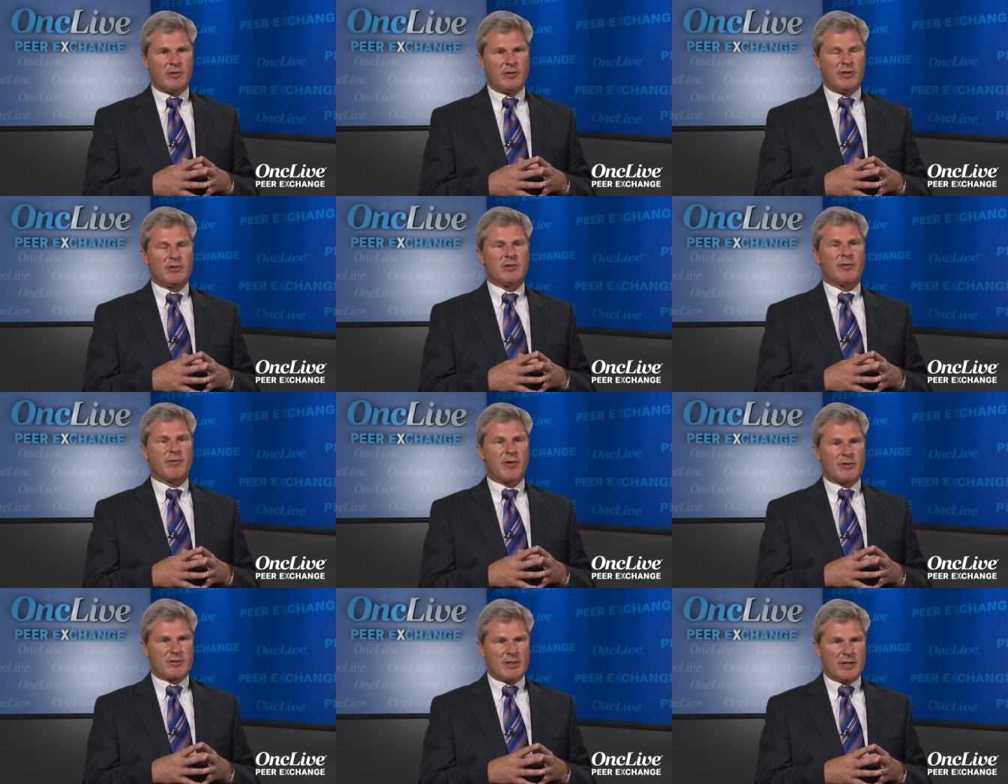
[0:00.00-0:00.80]

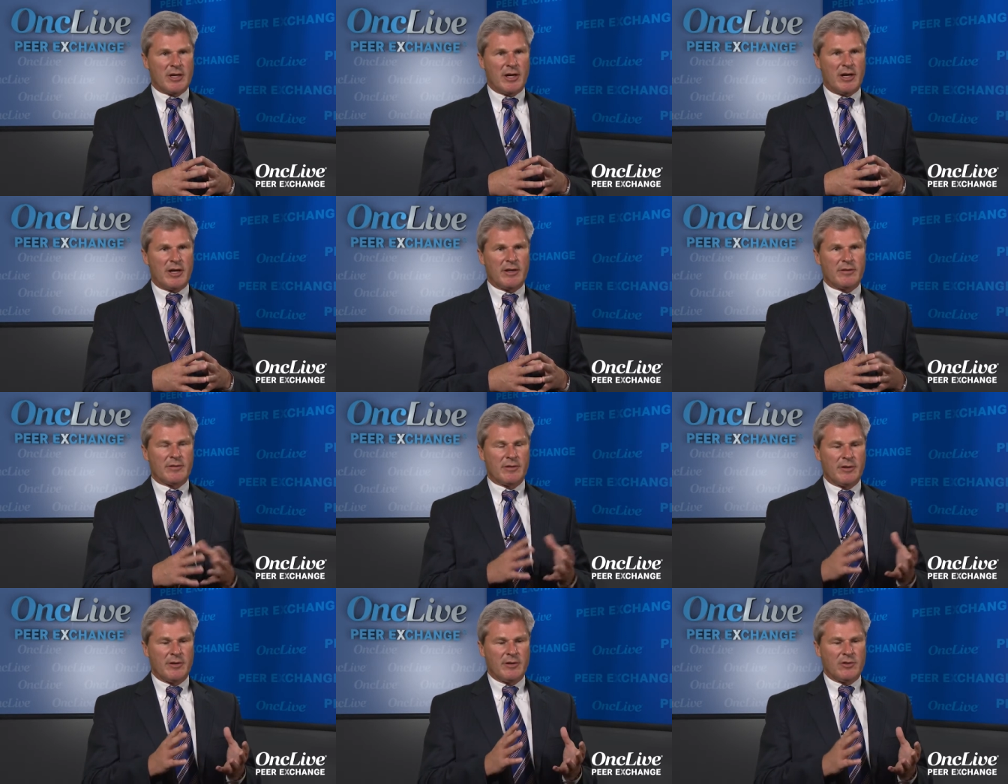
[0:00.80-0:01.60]
EGFR TKIs,
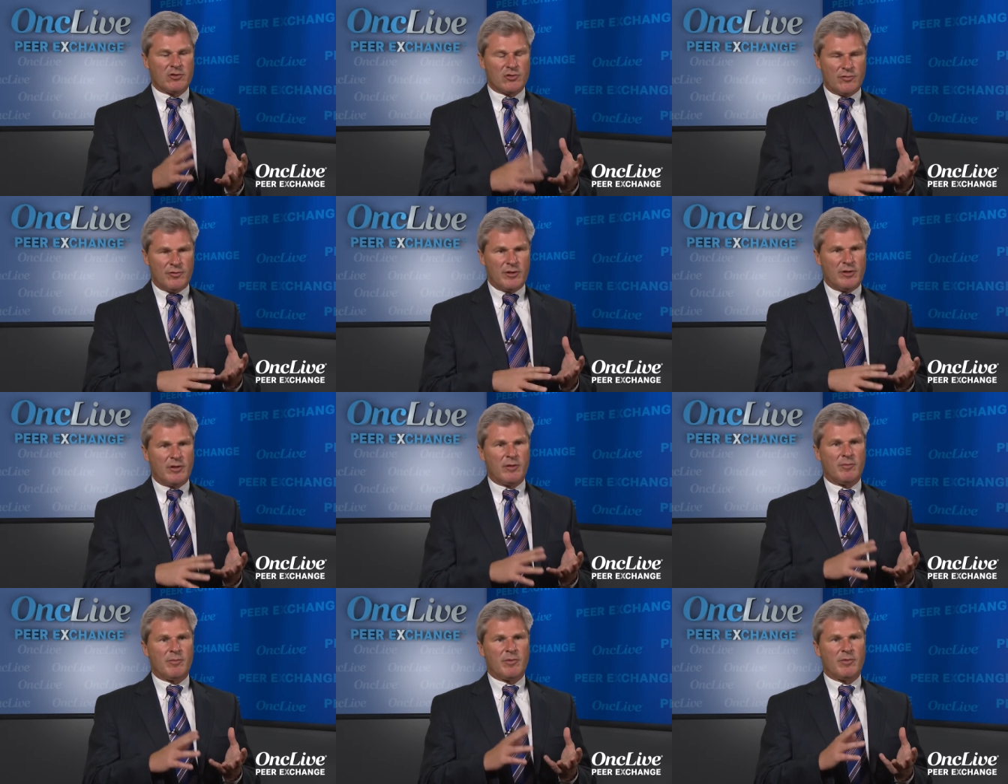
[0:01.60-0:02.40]

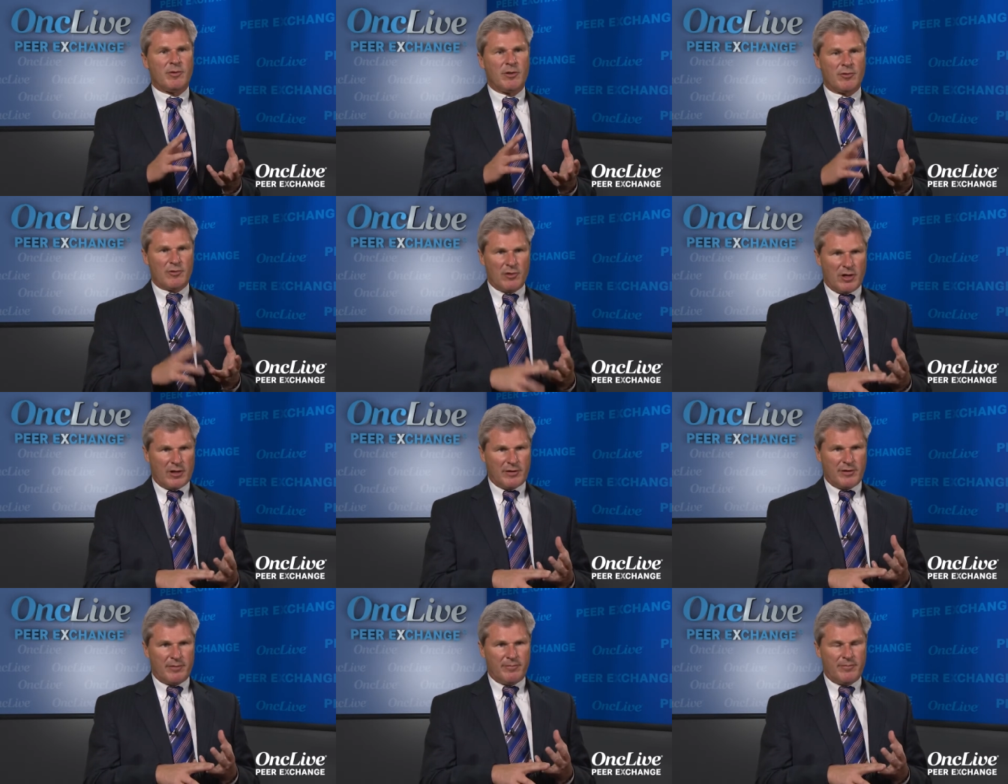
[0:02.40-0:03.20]
gefitinib and
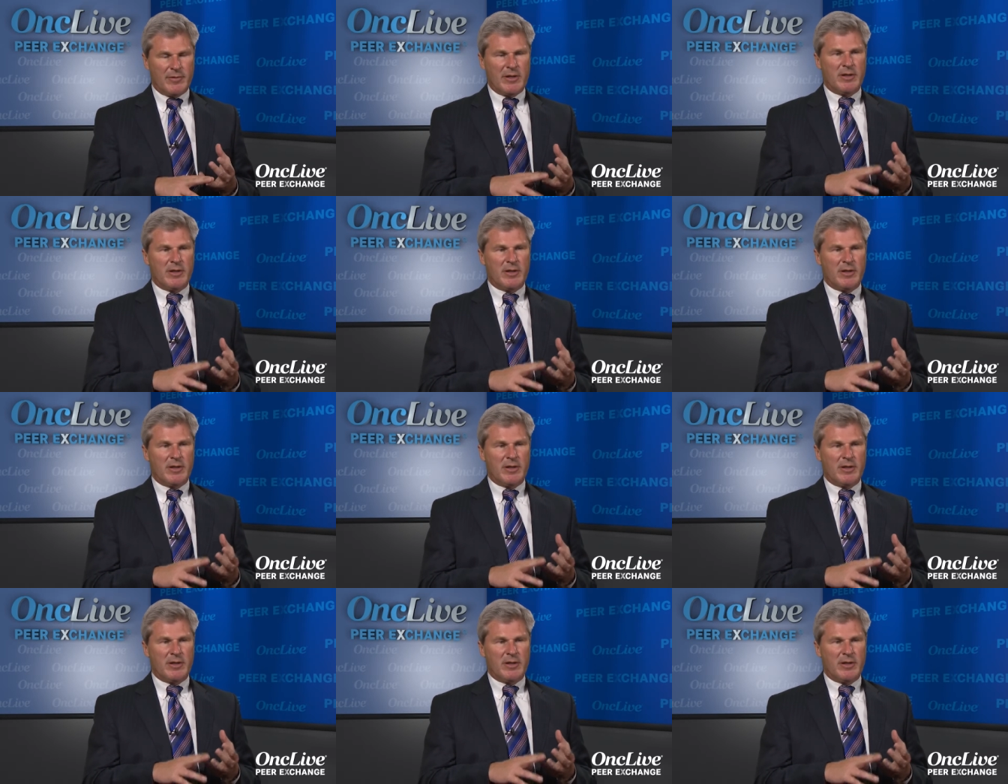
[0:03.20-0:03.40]
erlotinib.